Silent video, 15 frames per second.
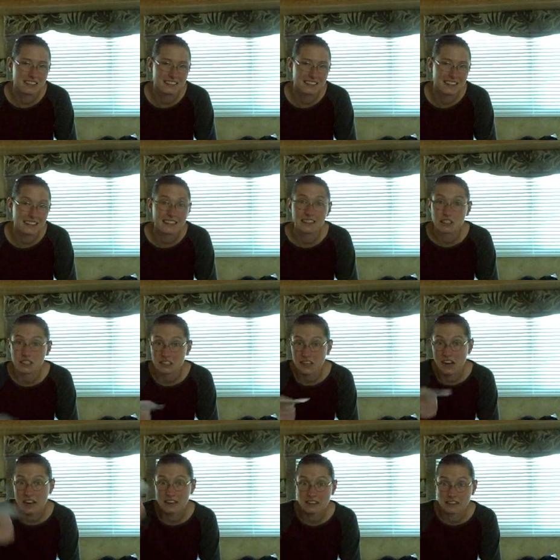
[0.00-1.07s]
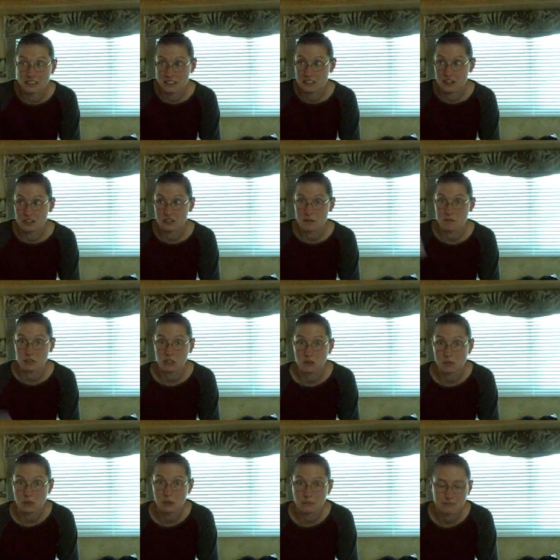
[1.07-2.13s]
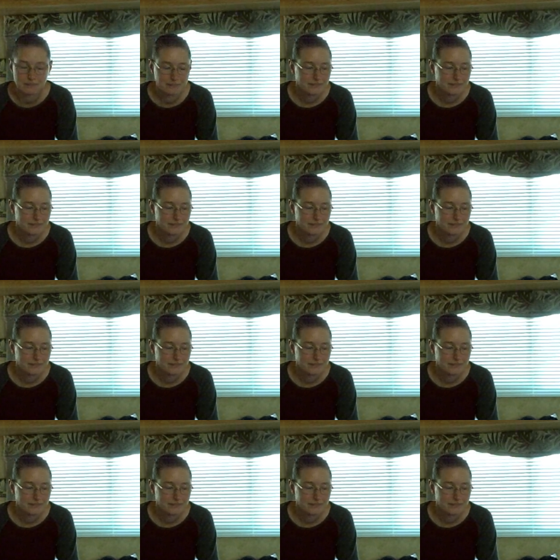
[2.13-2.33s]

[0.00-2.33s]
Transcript: all day, like the guy that tears up the cubicle.